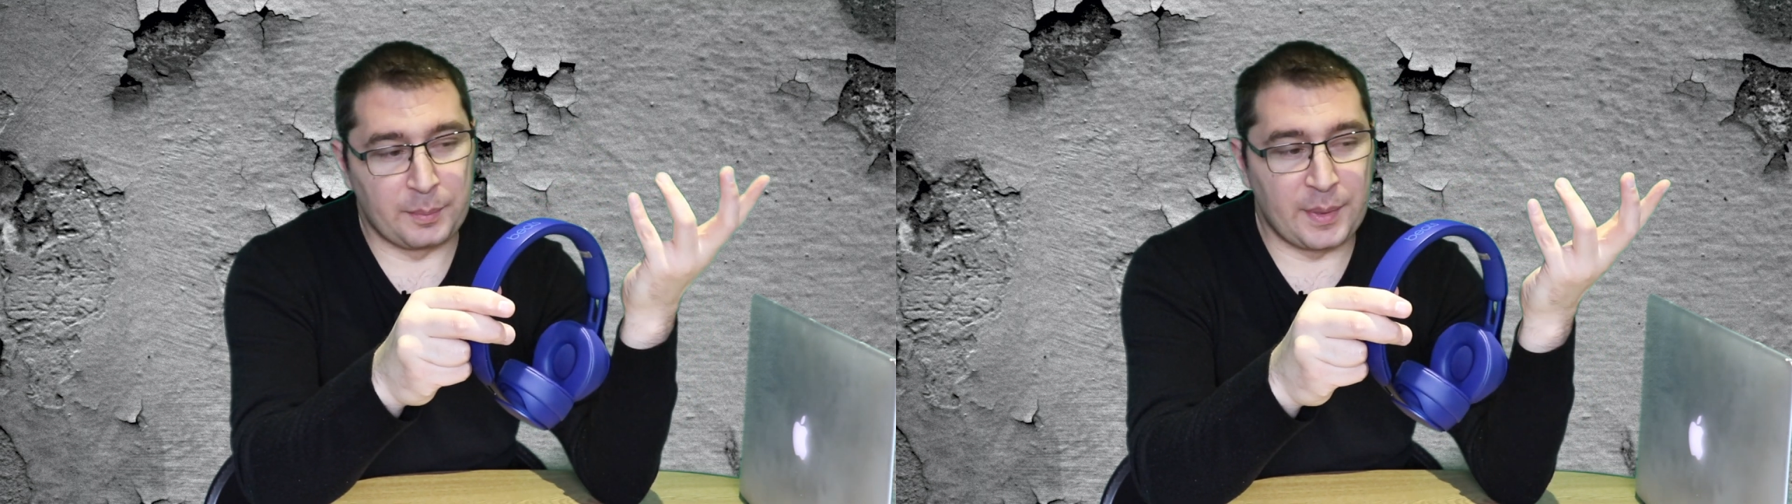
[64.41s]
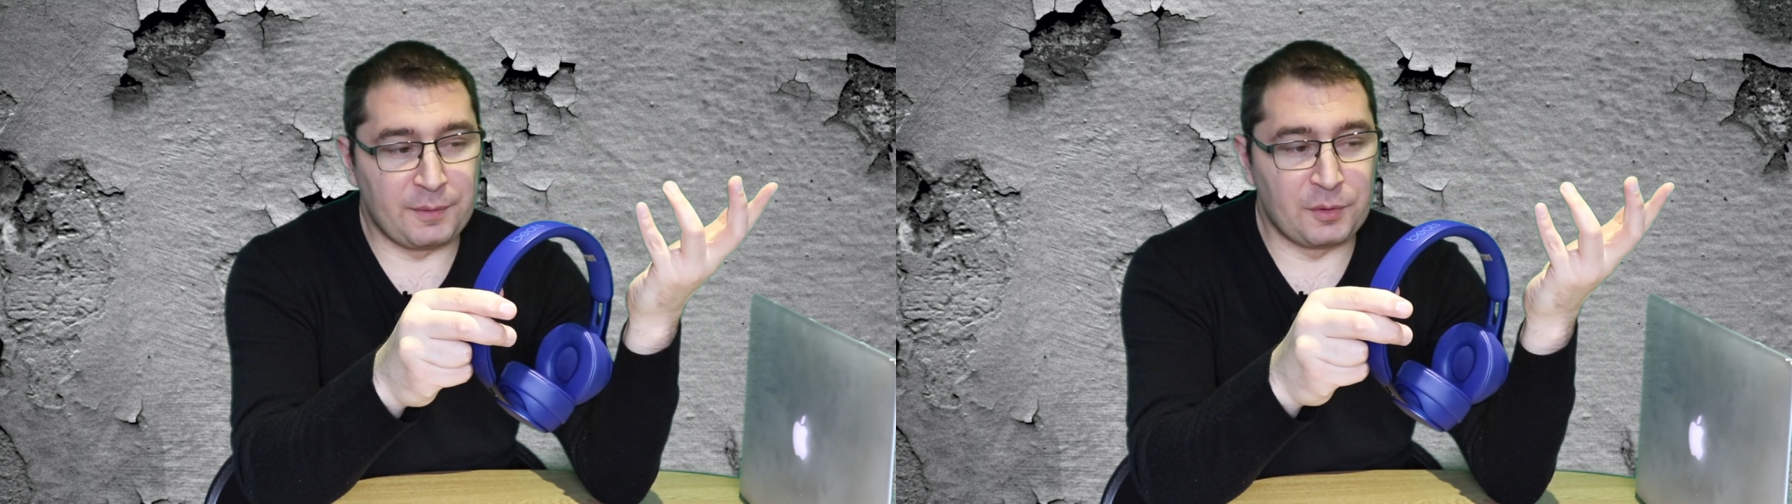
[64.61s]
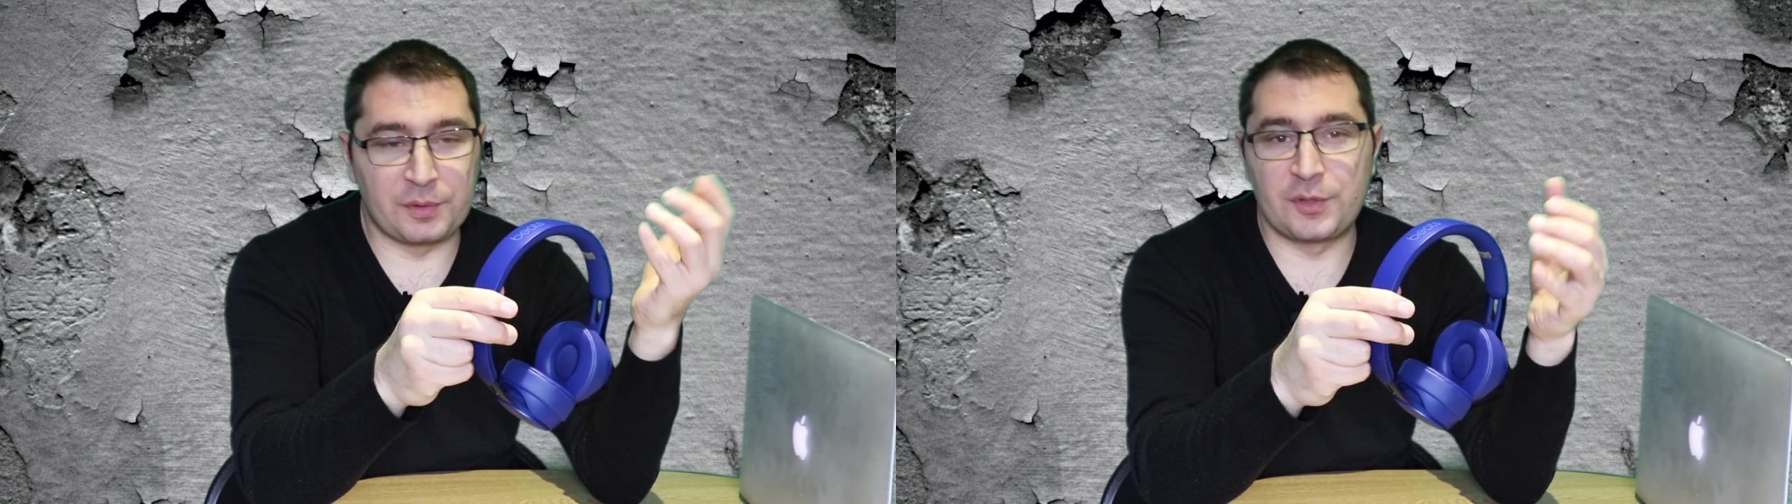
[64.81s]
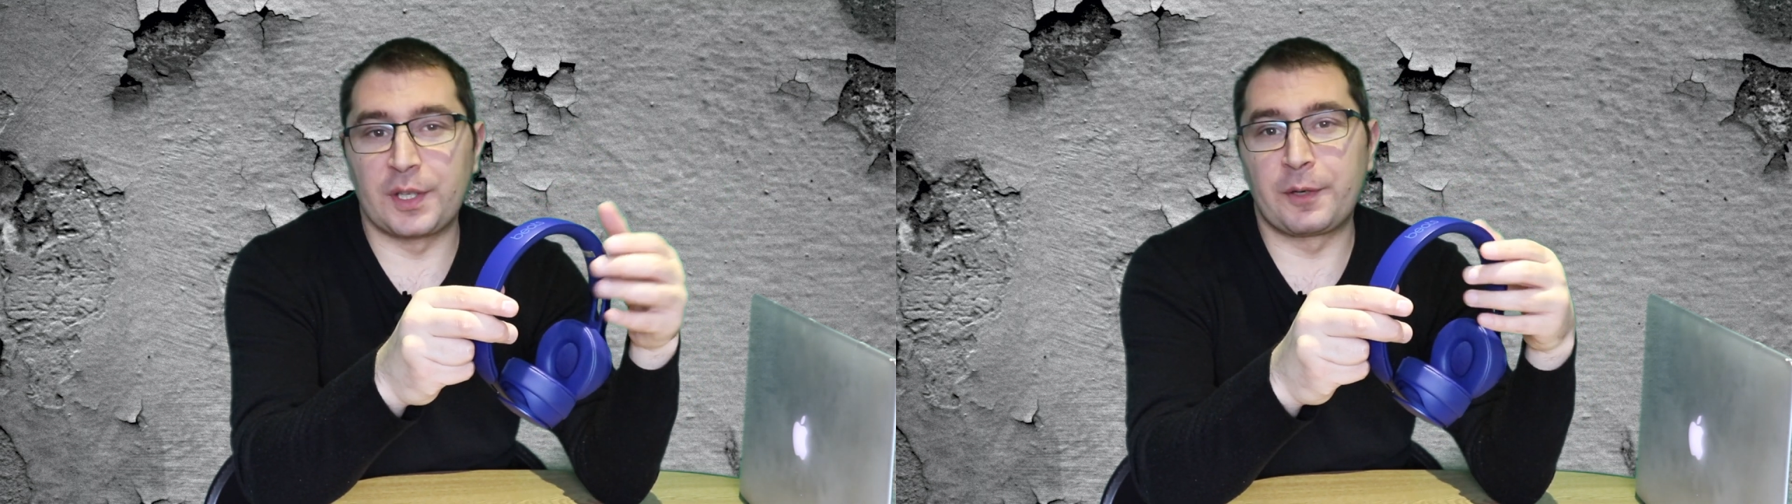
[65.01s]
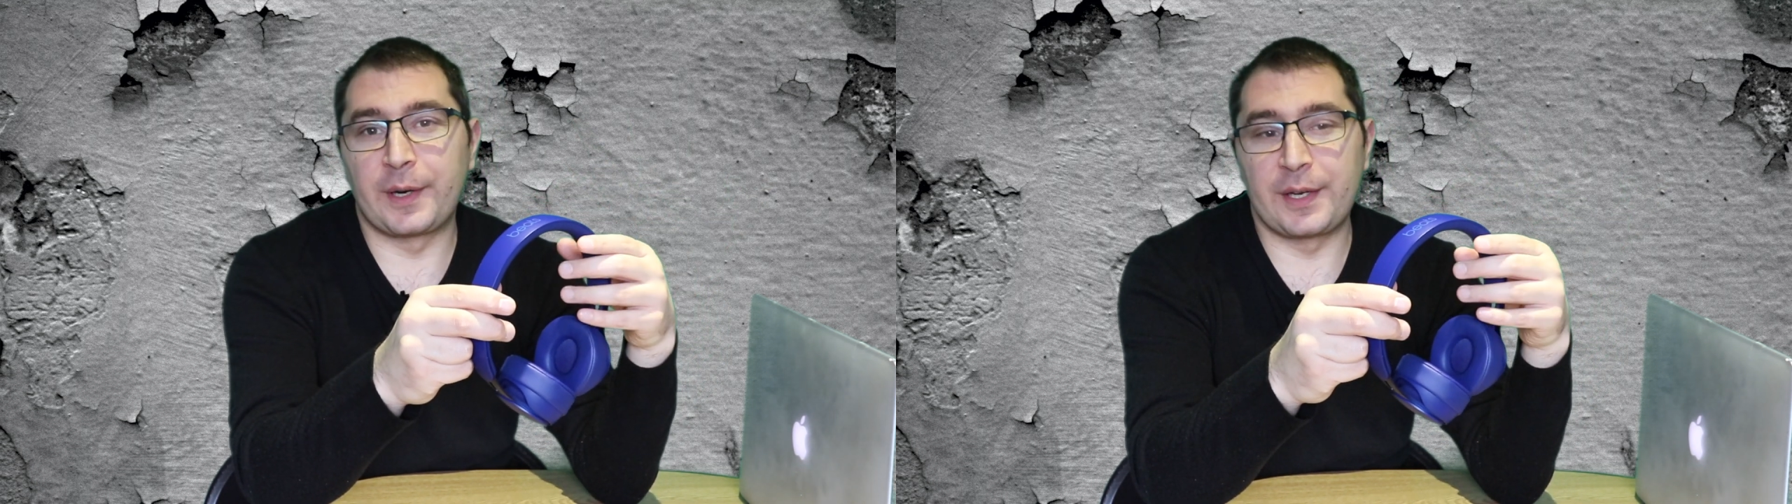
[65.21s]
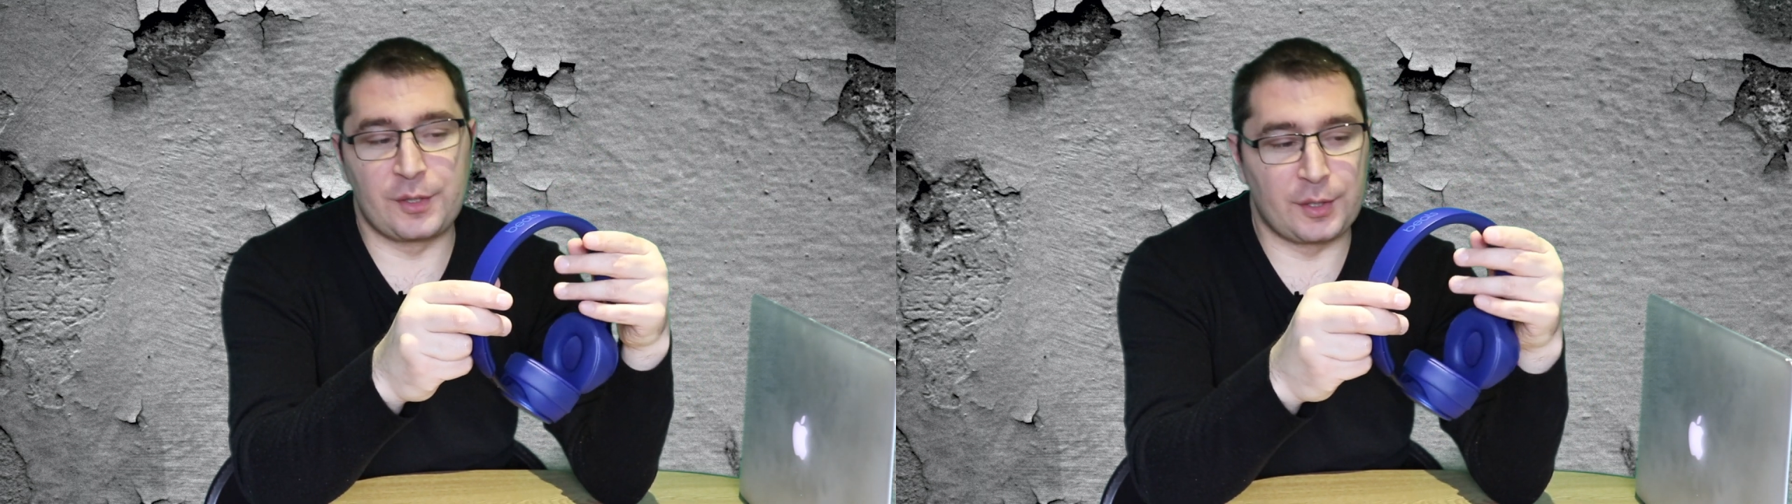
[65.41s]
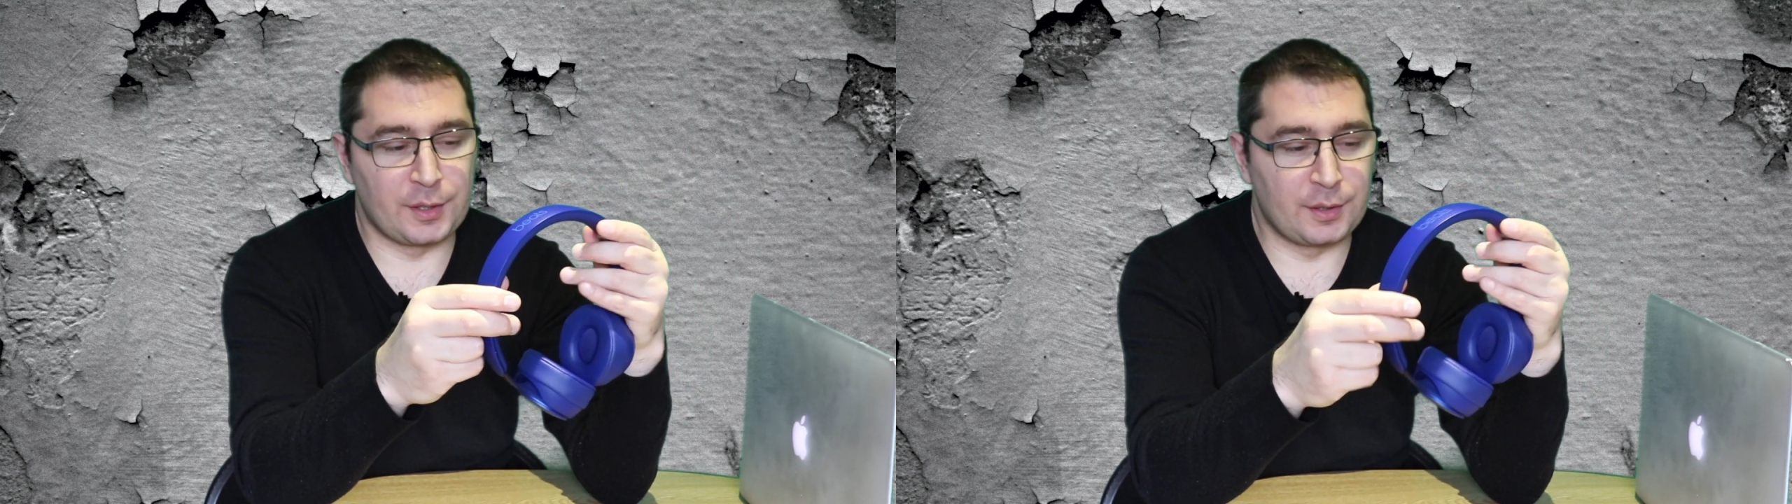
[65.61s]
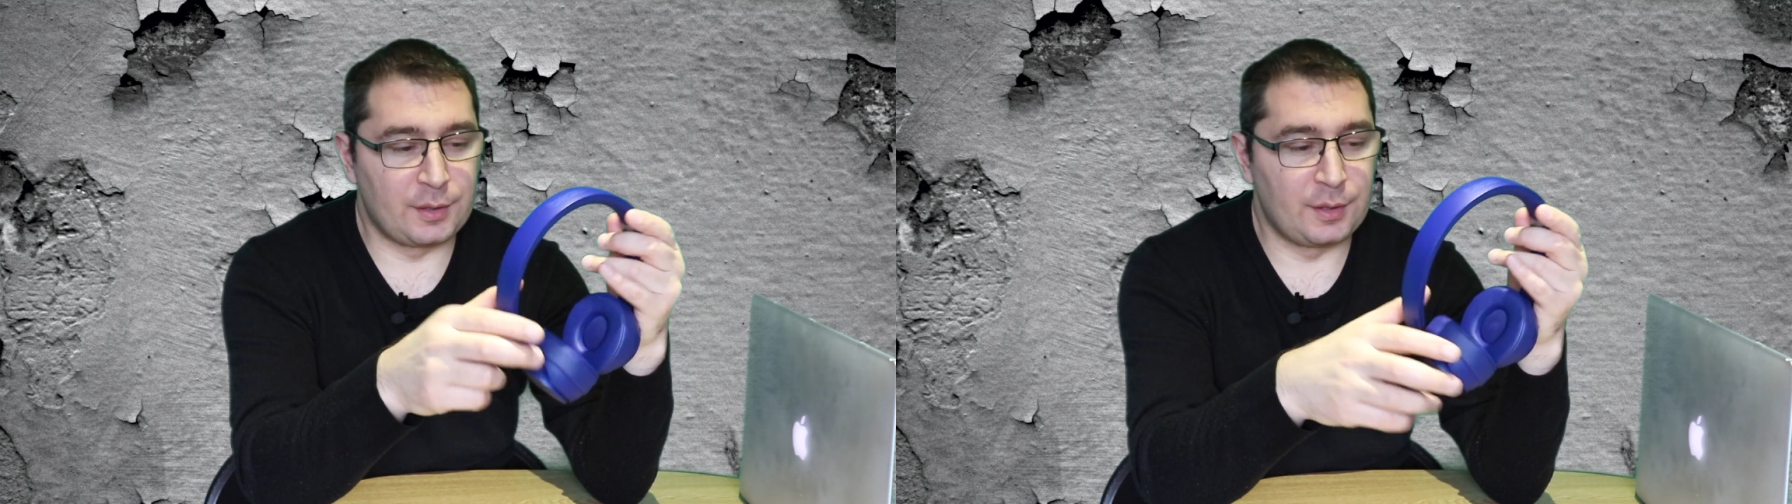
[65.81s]
previous
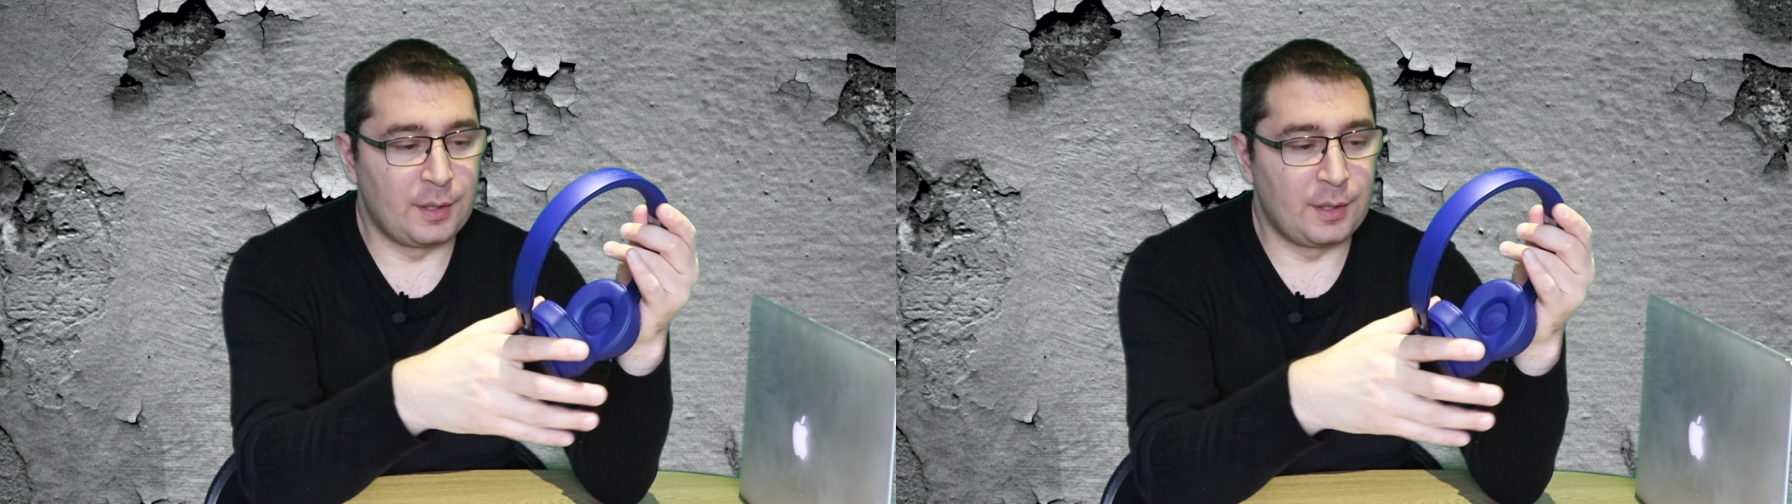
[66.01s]
generation.